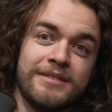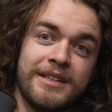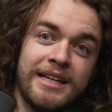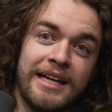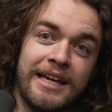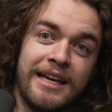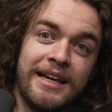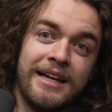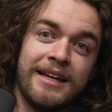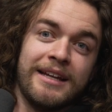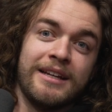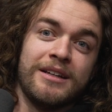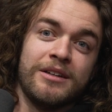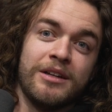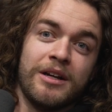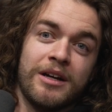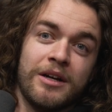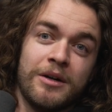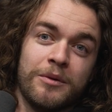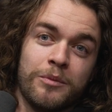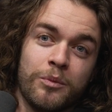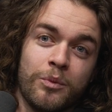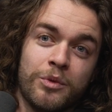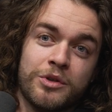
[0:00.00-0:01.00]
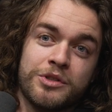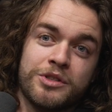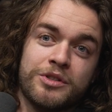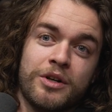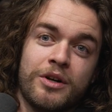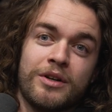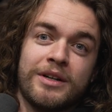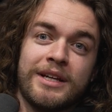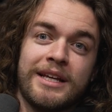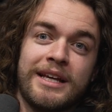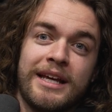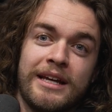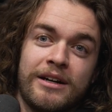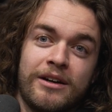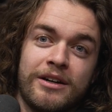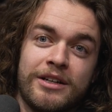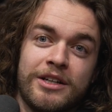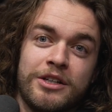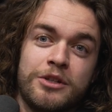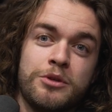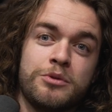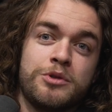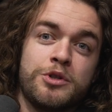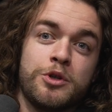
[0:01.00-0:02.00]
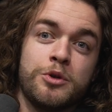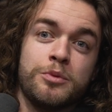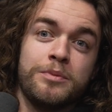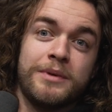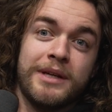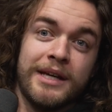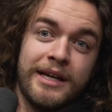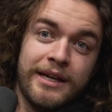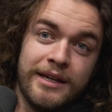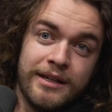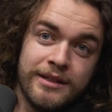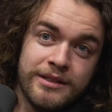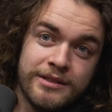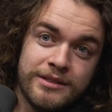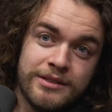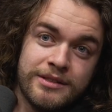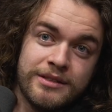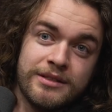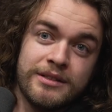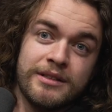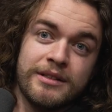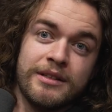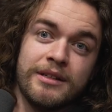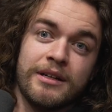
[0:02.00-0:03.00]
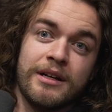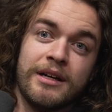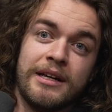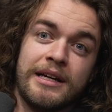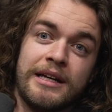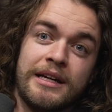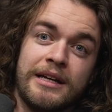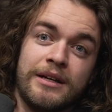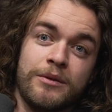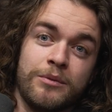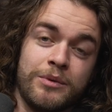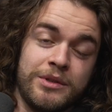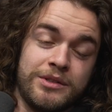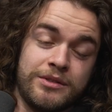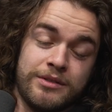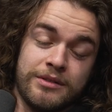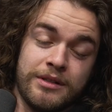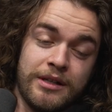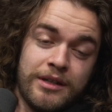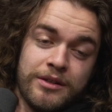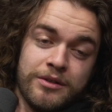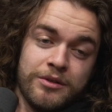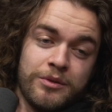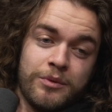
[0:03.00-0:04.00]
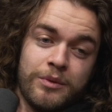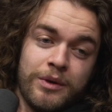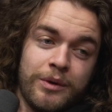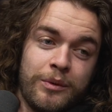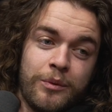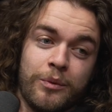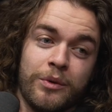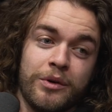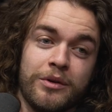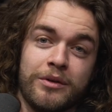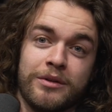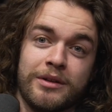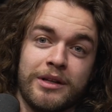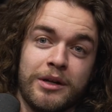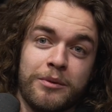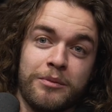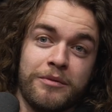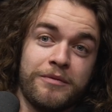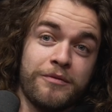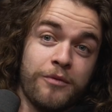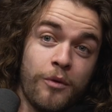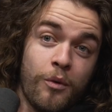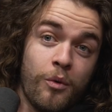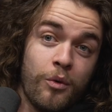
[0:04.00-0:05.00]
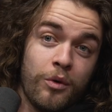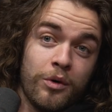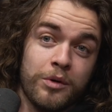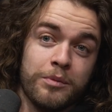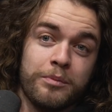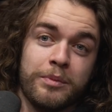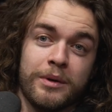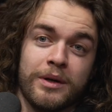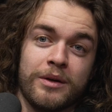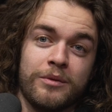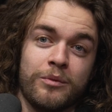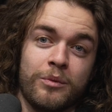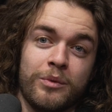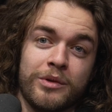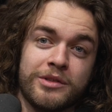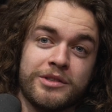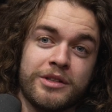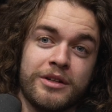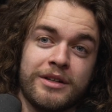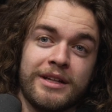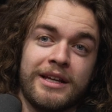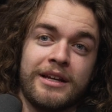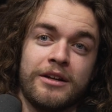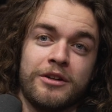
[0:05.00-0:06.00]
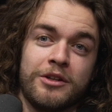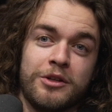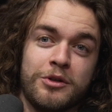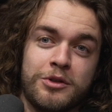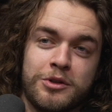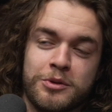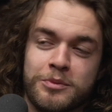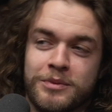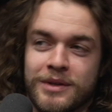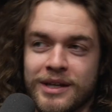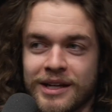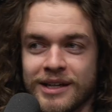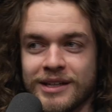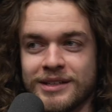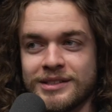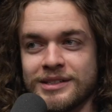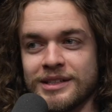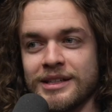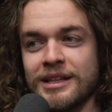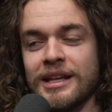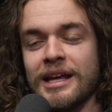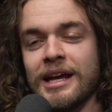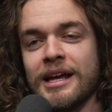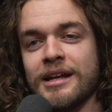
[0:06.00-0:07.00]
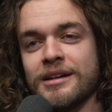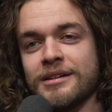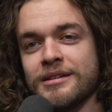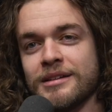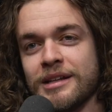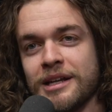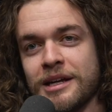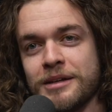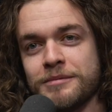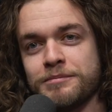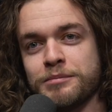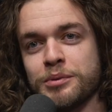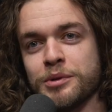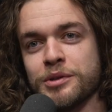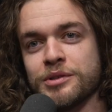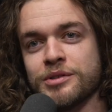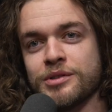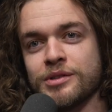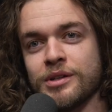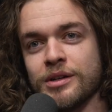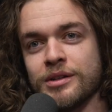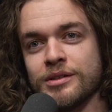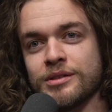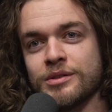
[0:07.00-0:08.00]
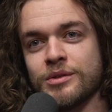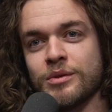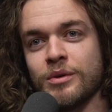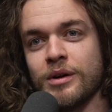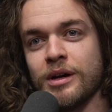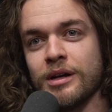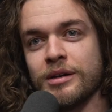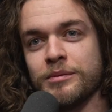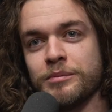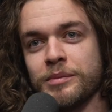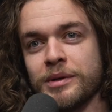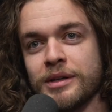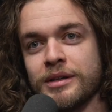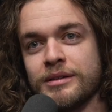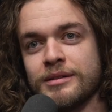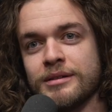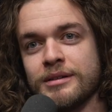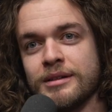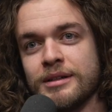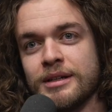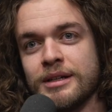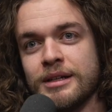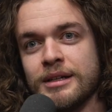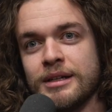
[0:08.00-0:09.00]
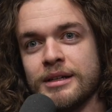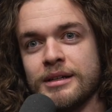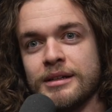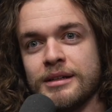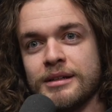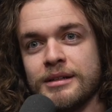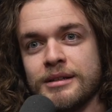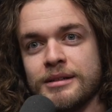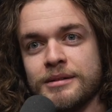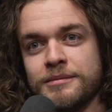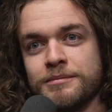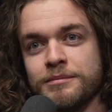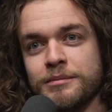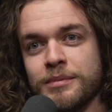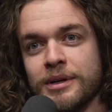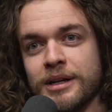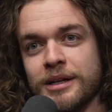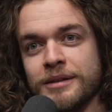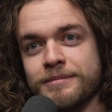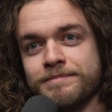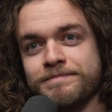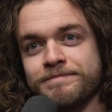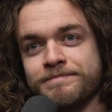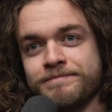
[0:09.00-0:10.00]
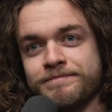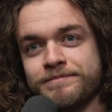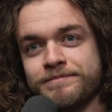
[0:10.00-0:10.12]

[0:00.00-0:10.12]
And we're starting to get onto YouTube Kids, which I don't know why we weren't there before, but we're starting to get on YouTube Kids, and that pushed us quite a bit. Yeah. But